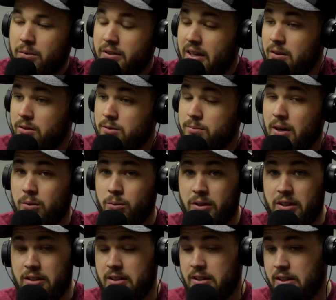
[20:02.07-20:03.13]
But that was my
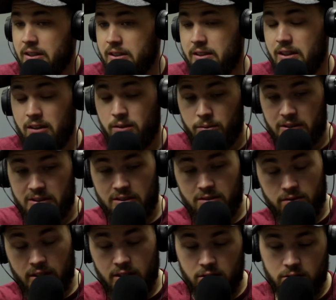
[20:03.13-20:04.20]
weekend, and that's why this
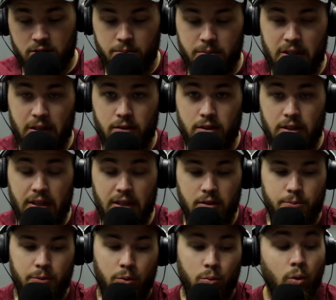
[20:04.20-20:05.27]
video's coming out
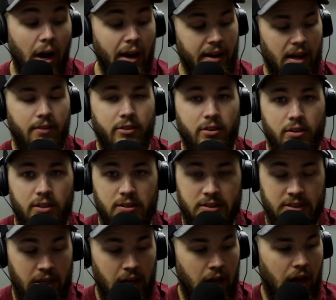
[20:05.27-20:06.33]
late. But right after
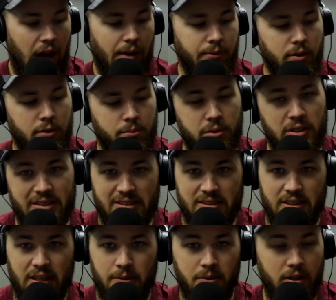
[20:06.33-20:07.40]
this, I'm going to play
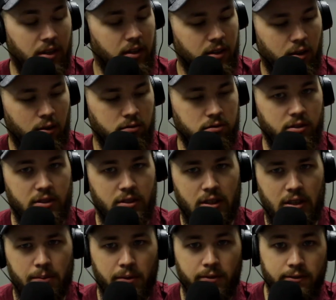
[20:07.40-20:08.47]
this game, Getting Over It,
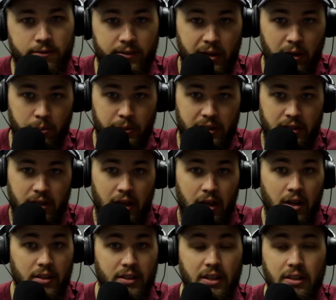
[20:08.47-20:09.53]
and I'm going to film it,
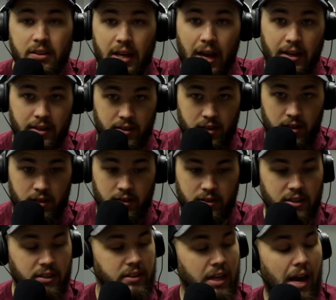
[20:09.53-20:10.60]
get that
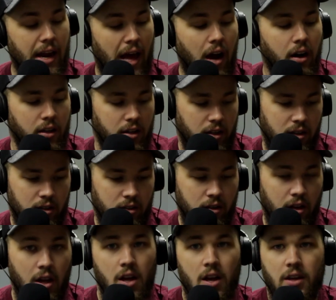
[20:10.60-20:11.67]
done, get that out of
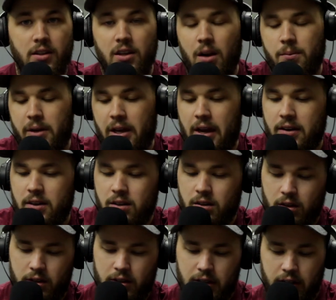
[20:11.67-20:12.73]
here, and then I'm going to edit
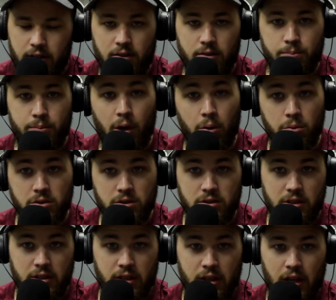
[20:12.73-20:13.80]
all this,
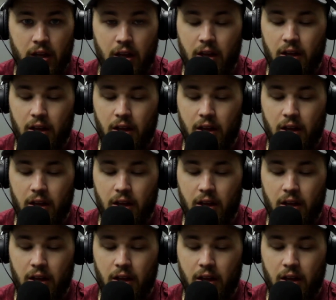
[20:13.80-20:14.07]
post it.